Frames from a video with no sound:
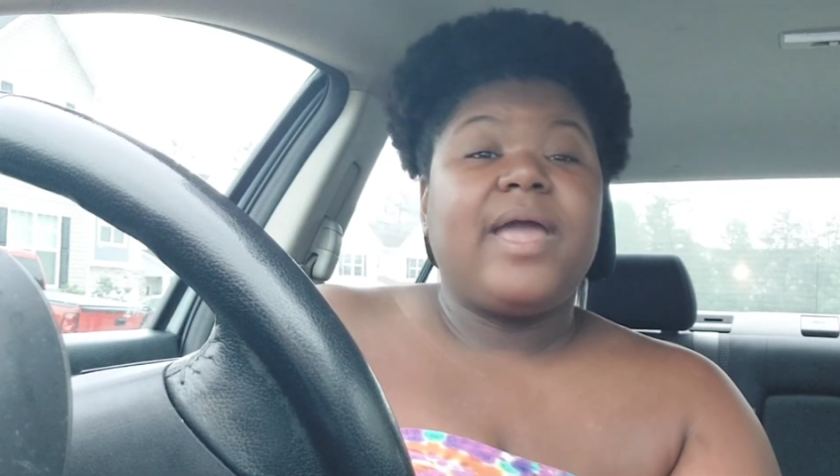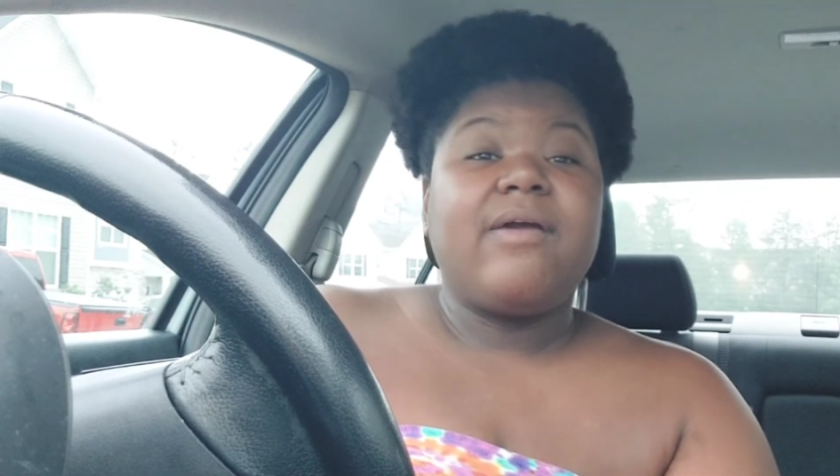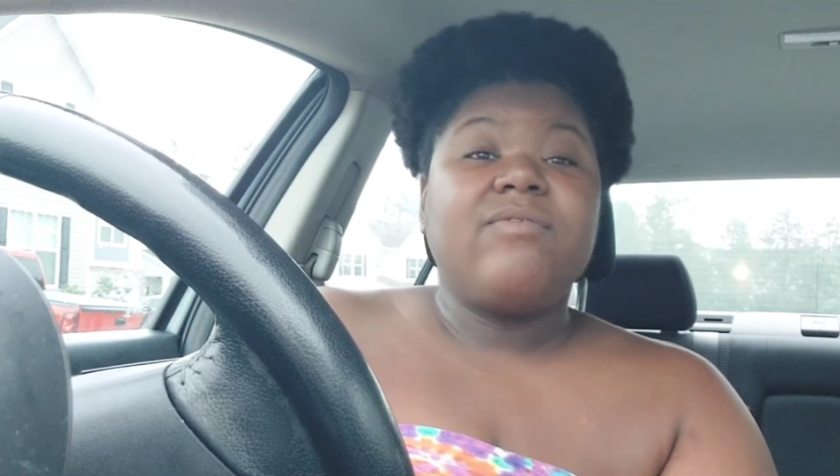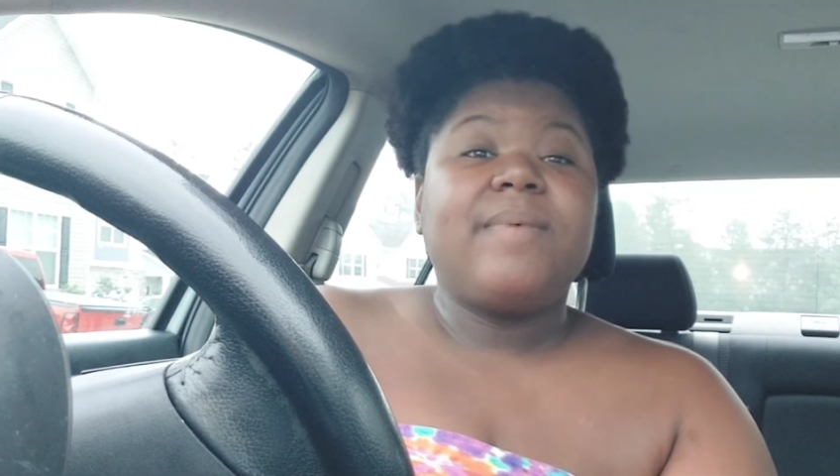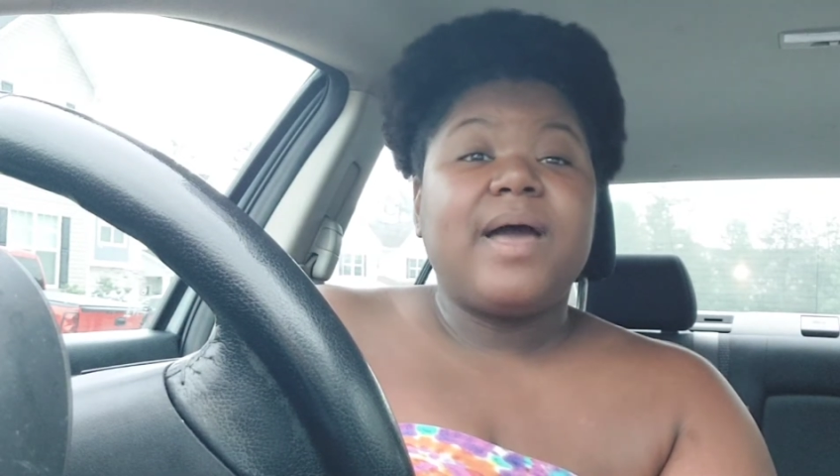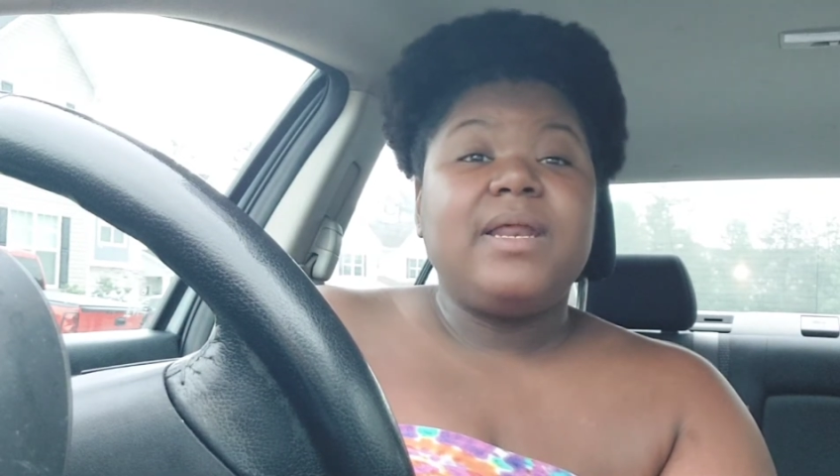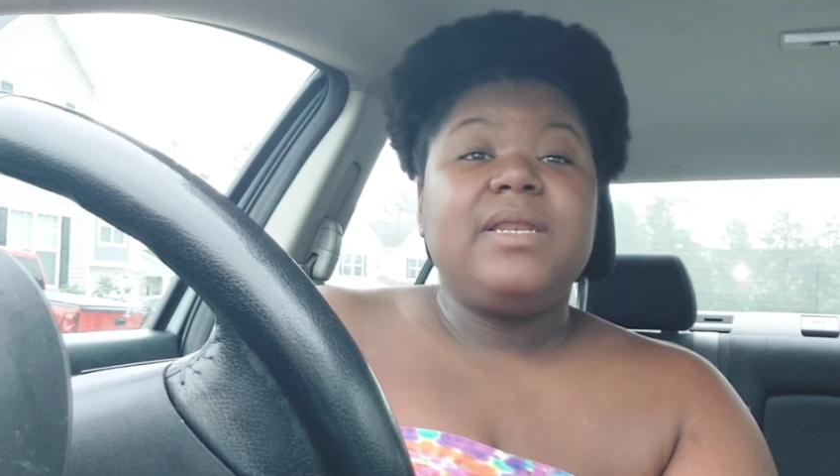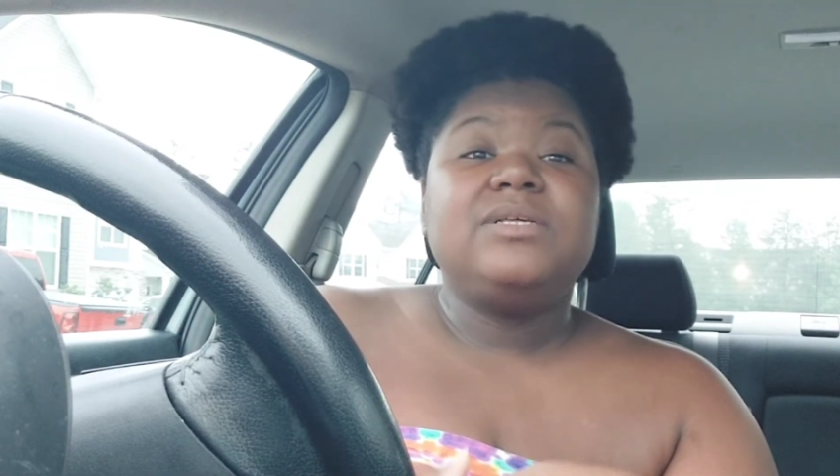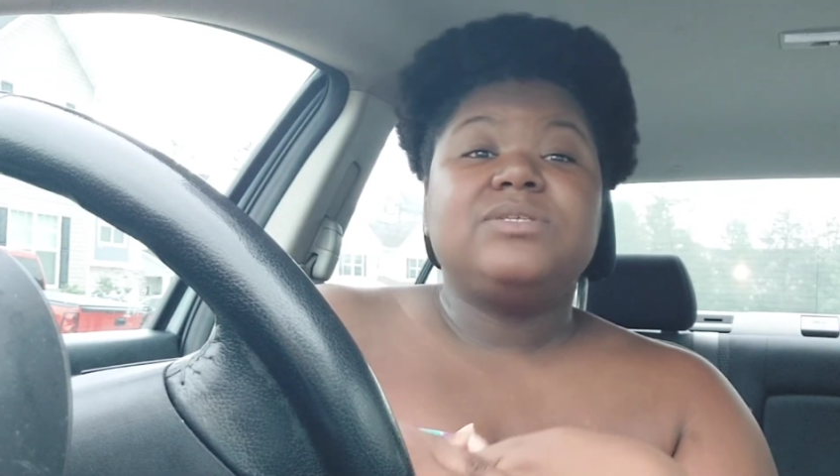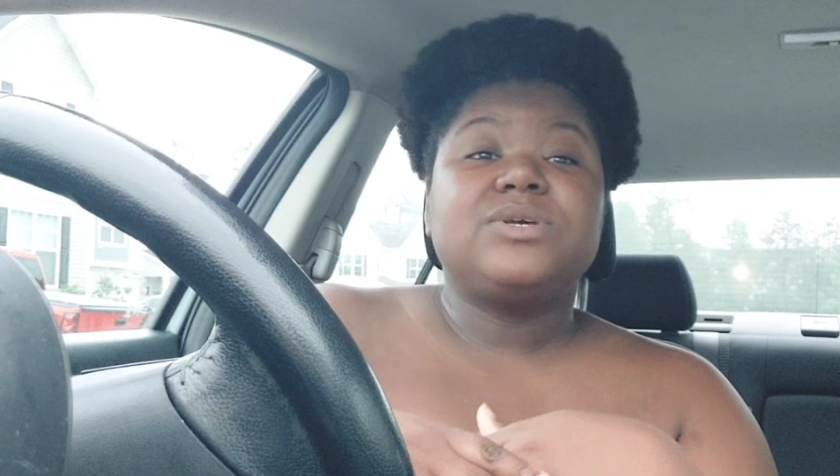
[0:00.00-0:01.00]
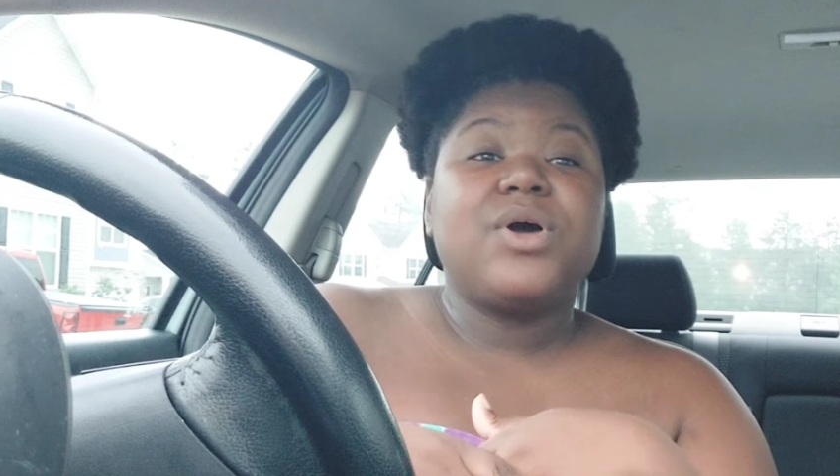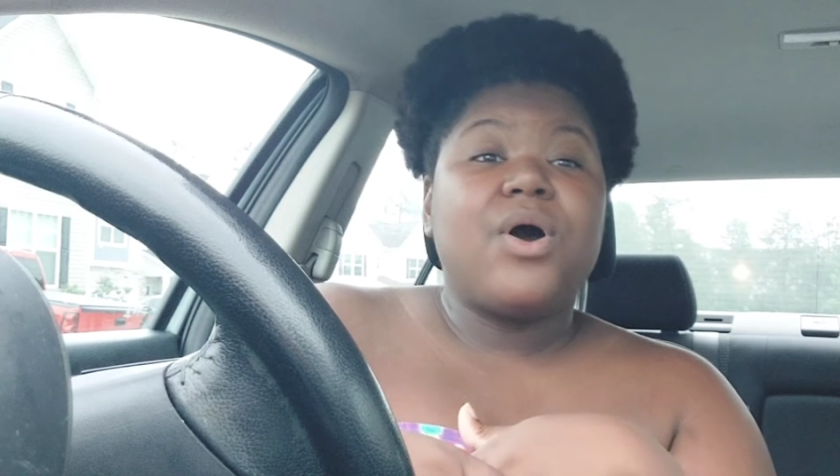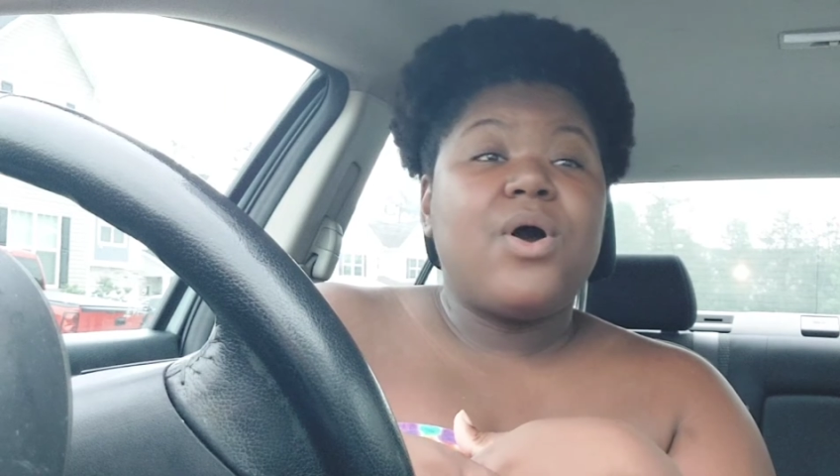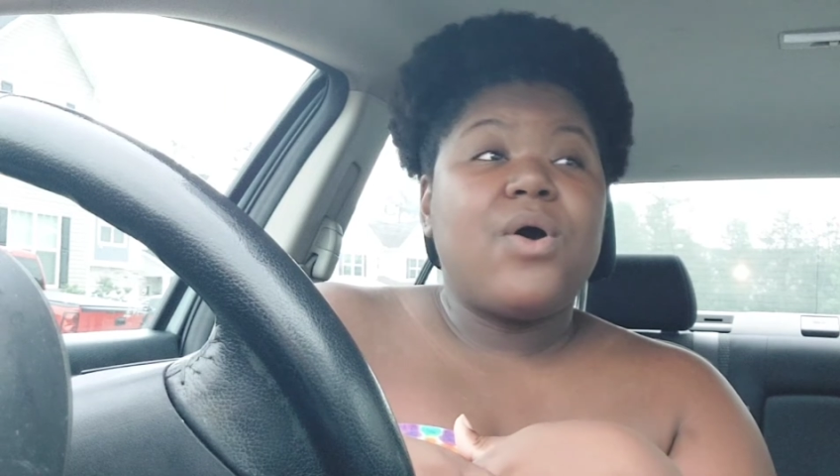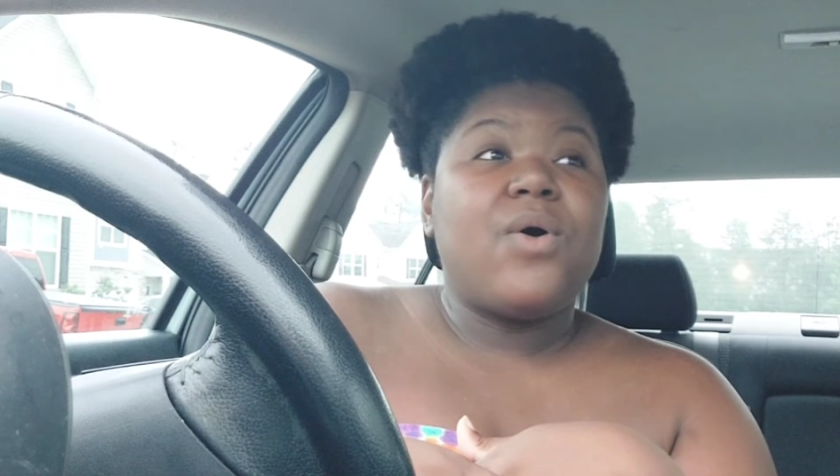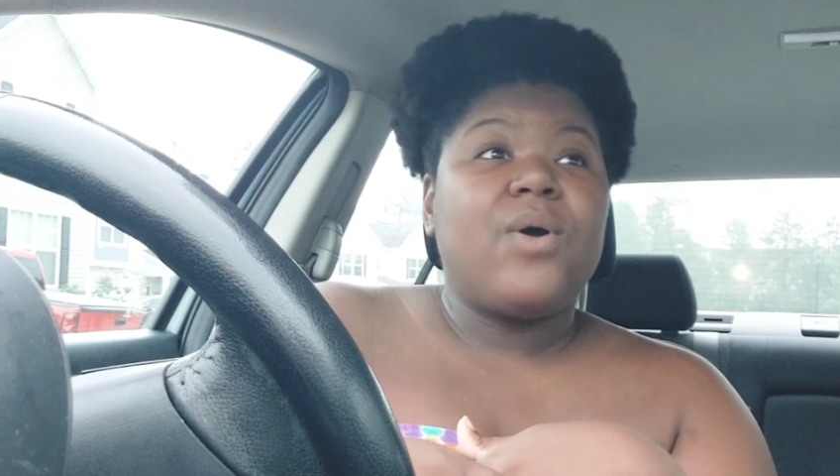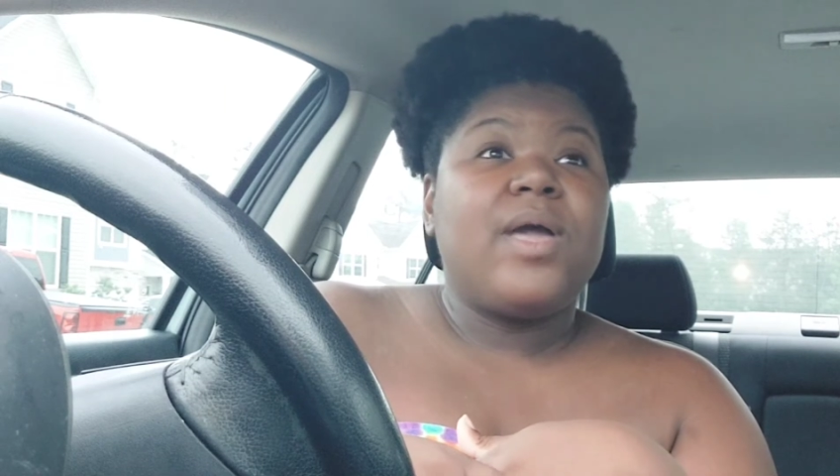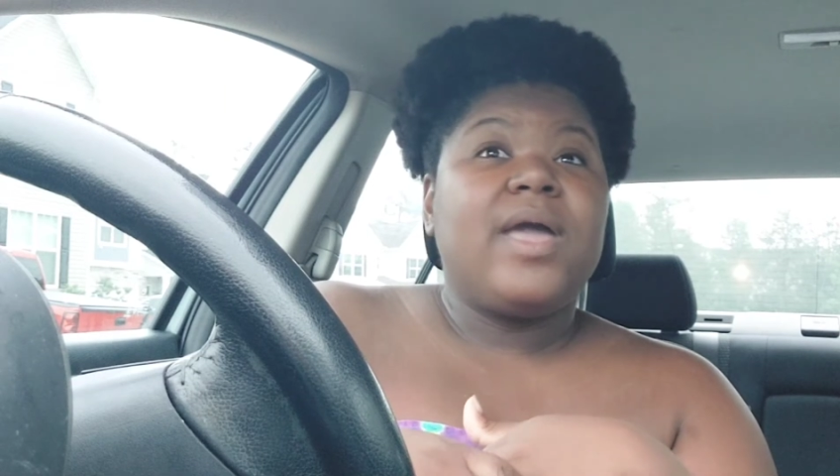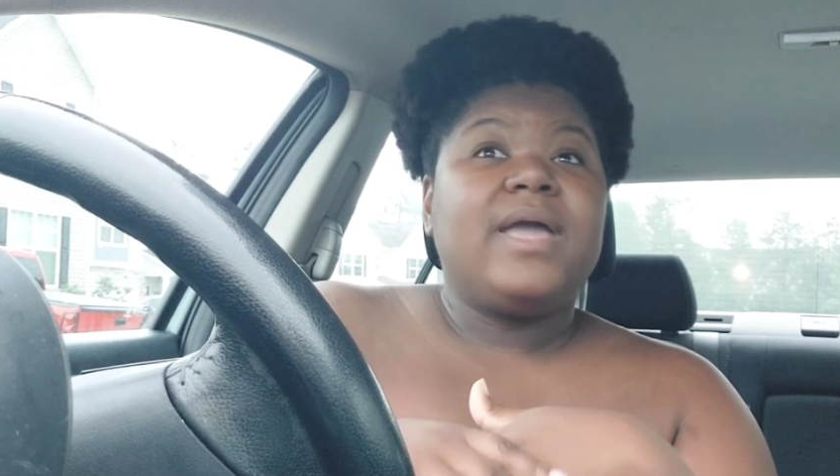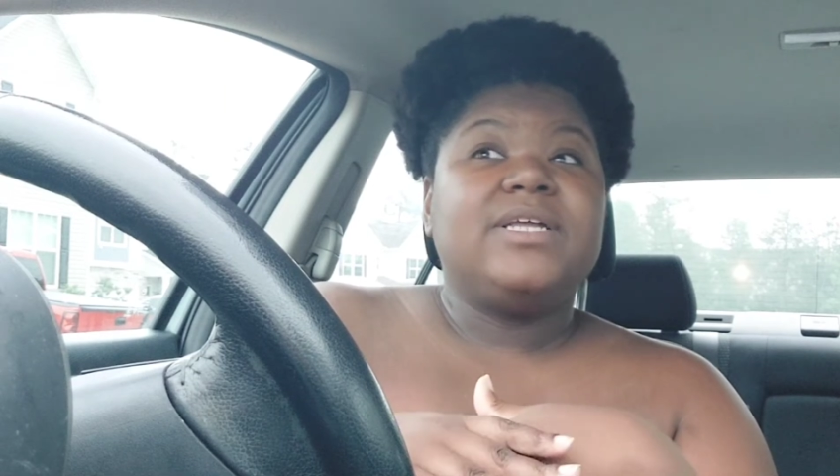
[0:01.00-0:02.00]
everybody needs to go
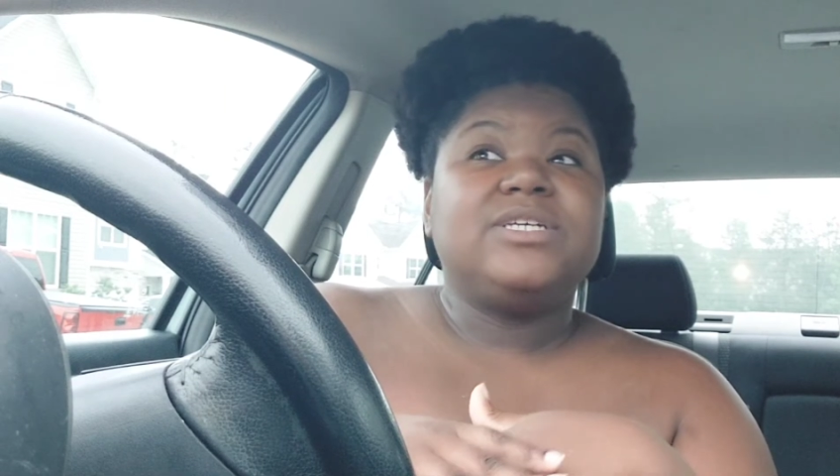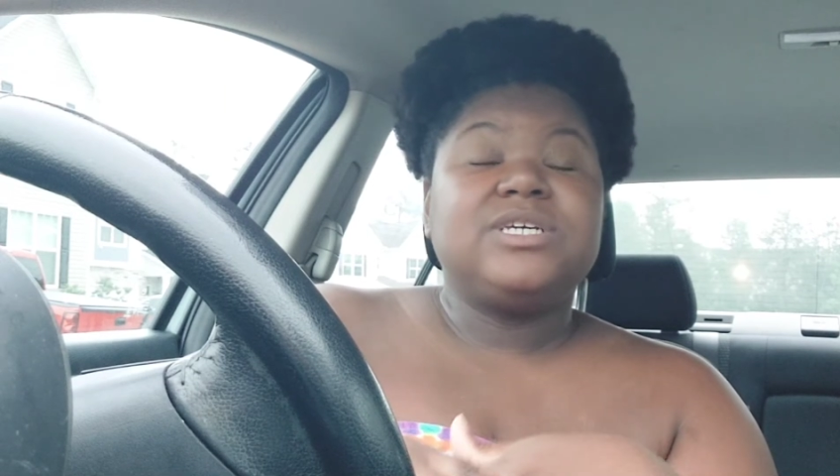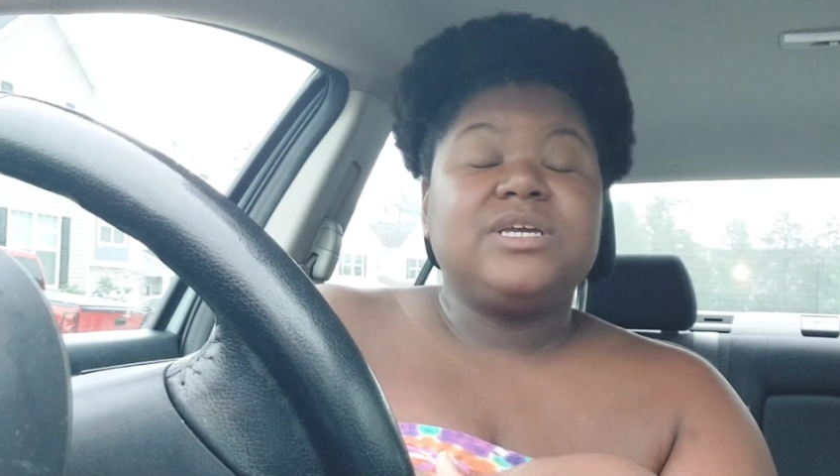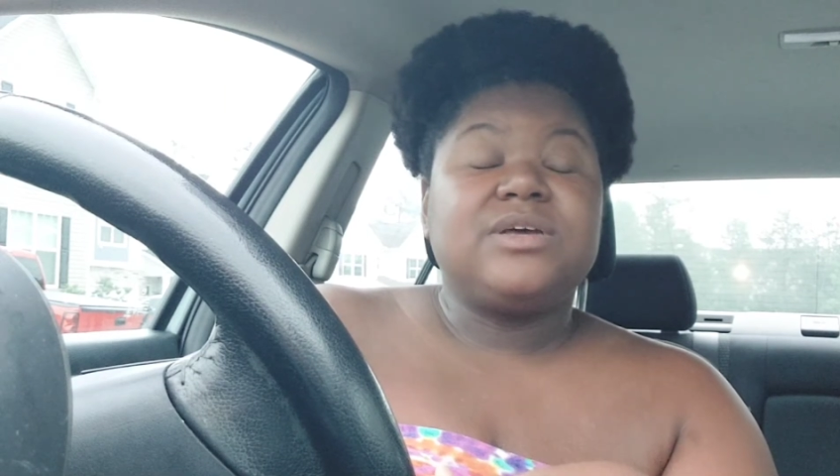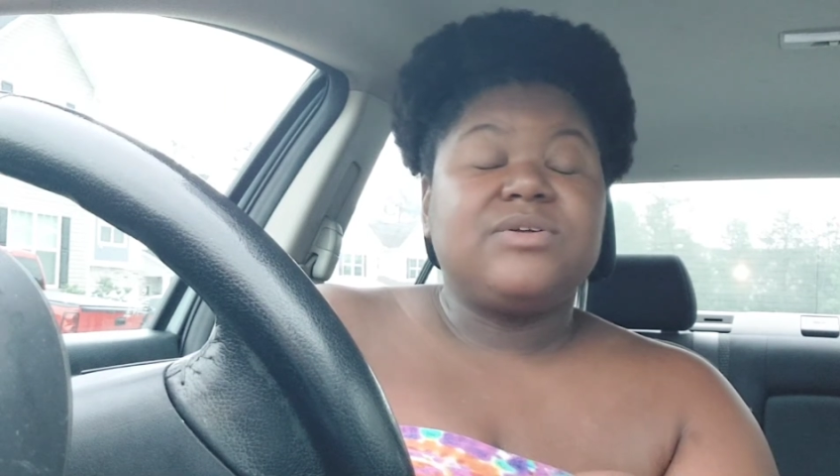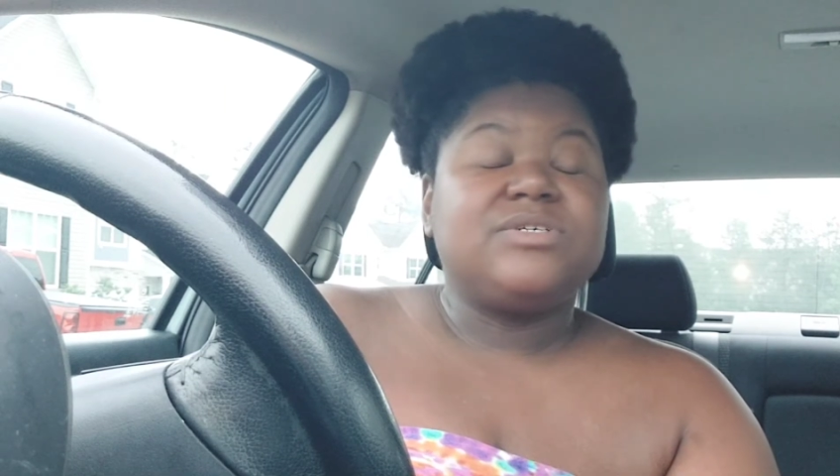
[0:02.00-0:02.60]
and chill.